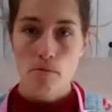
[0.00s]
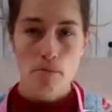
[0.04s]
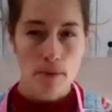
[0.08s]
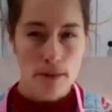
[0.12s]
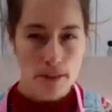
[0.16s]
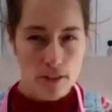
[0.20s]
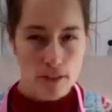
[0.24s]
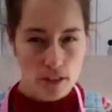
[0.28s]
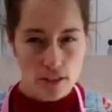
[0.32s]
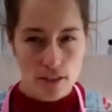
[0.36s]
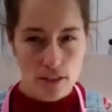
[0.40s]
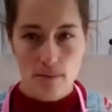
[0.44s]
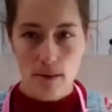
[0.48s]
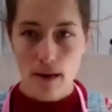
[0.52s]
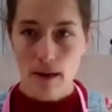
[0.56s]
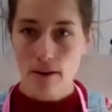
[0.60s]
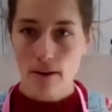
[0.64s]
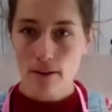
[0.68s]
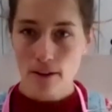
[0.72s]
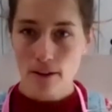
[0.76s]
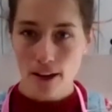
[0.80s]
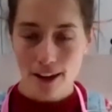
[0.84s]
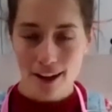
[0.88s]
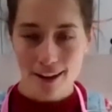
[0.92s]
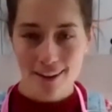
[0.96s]
It's just about
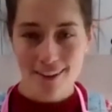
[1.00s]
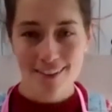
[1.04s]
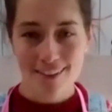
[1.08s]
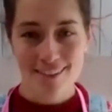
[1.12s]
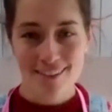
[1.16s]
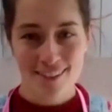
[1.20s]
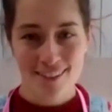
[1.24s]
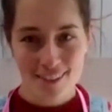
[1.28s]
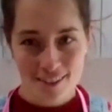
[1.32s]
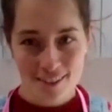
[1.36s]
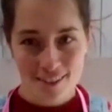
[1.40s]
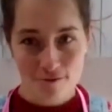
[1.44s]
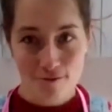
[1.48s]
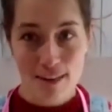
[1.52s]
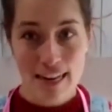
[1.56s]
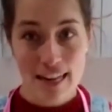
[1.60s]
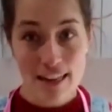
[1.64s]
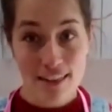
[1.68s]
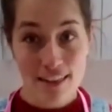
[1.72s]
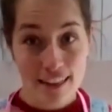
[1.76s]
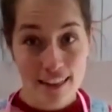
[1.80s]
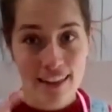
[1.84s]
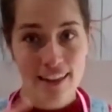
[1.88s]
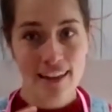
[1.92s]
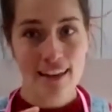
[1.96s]
just really
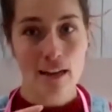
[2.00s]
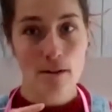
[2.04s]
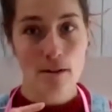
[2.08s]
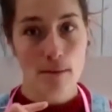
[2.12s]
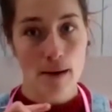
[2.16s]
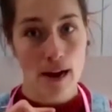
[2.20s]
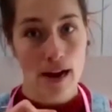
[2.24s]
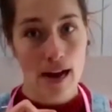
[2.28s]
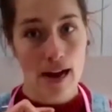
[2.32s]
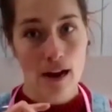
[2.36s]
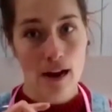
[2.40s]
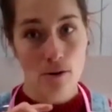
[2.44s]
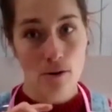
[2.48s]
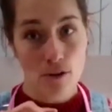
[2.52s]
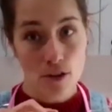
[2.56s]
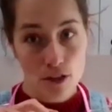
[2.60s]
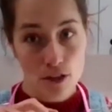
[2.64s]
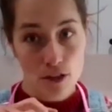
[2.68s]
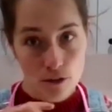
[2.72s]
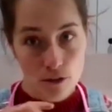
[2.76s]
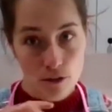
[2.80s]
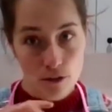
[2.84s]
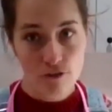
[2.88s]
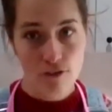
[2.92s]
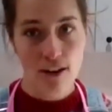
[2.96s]
thinking about how
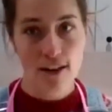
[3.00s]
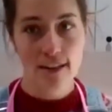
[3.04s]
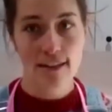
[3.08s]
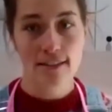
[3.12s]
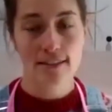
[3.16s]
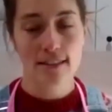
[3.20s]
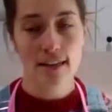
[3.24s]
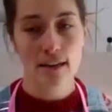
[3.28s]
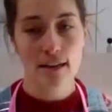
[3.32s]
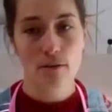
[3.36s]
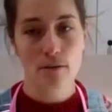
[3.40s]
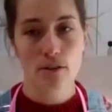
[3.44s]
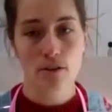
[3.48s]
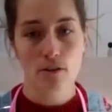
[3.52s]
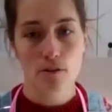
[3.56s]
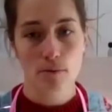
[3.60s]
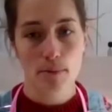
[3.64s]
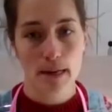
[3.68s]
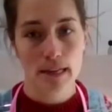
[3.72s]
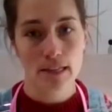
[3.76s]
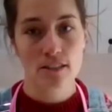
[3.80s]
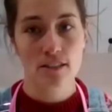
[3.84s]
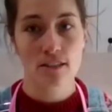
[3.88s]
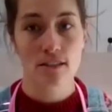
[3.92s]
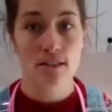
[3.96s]
you phrase that with your
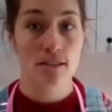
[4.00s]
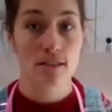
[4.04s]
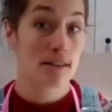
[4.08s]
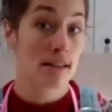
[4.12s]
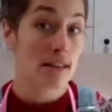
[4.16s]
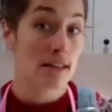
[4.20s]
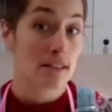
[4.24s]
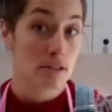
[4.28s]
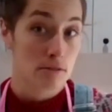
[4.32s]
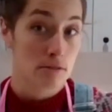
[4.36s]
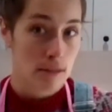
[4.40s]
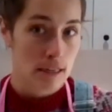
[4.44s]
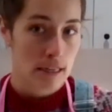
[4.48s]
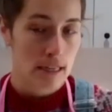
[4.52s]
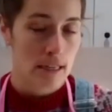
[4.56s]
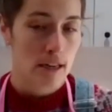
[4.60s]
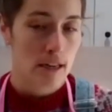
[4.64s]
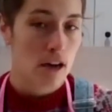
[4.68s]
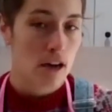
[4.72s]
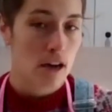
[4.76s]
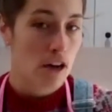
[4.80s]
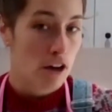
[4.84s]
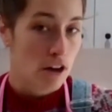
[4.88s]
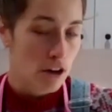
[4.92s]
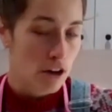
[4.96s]
patients, and that's
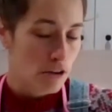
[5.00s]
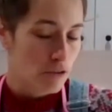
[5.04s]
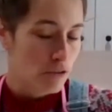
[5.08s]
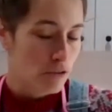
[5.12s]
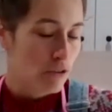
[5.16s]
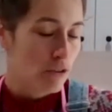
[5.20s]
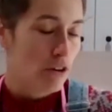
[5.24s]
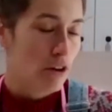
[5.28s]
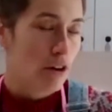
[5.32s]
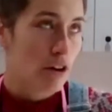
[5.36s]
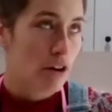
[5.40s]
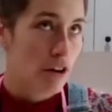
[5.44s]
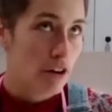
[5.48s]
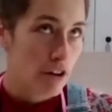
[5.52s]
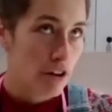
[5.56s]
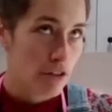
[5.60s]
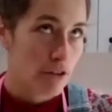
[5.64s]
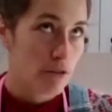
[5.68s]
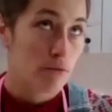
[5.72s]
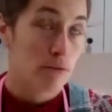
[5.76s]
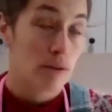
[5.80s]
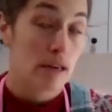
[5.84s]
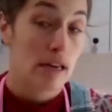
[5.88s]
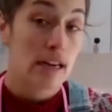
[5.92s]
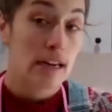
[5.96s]

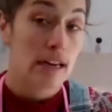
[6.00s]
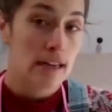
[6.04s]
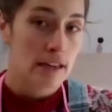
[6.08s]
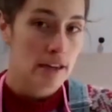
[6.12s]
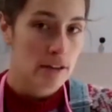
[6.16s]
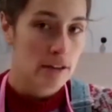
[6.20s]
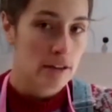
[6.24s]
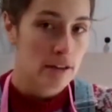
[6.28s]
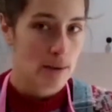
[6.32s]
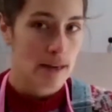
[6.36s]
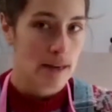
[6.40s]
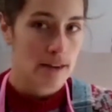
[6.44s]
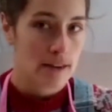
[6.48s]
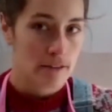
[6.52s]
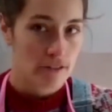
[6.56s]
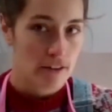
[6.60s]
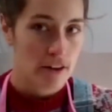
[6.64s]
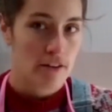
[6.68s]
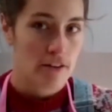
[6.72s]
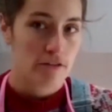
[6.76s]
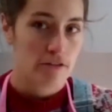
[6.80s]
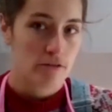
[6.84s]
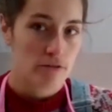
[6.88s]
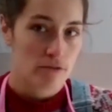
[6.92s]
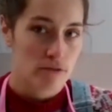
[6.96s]
another really good way
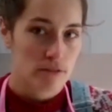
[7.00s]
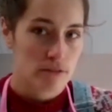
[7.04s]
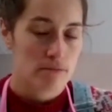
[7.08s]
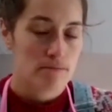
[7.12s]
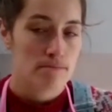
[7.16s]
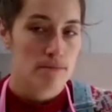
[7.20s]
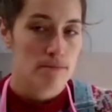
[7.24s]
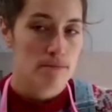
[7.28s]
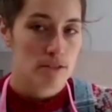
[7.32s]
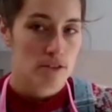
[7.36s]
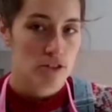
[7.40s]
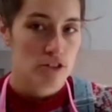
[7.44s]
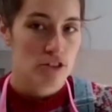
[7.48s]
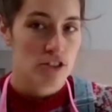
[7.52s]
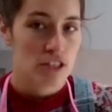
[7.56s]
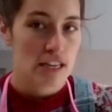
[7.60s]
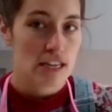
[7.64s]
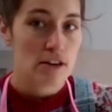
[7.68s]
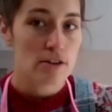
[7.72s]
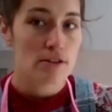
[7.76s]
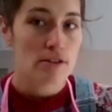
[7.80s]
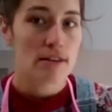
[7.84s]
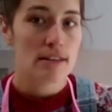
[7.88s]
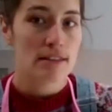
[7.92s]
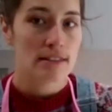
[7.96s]
of
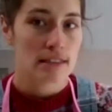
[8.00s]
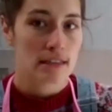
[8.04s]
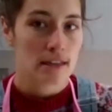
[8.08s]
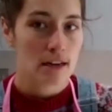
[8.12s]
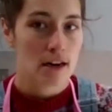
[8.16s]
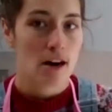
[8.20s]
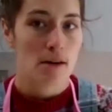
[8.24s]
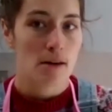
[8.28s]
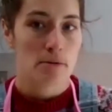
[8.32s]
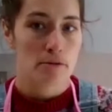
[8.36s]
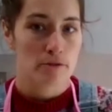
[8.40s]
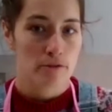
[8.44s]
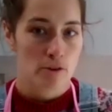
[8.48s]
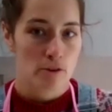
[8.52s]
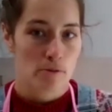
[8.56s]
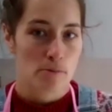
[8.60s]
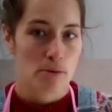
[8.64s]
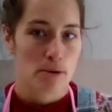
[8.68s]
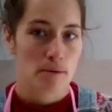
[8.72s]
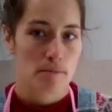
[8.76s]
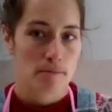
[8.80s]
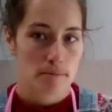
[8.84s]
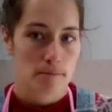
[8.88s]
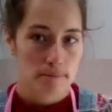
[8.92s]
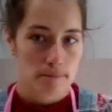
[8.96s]
decreasing carbon
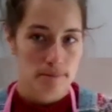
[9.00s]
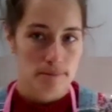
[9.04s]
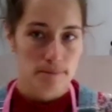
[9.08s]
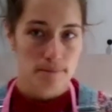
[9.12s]
footprint.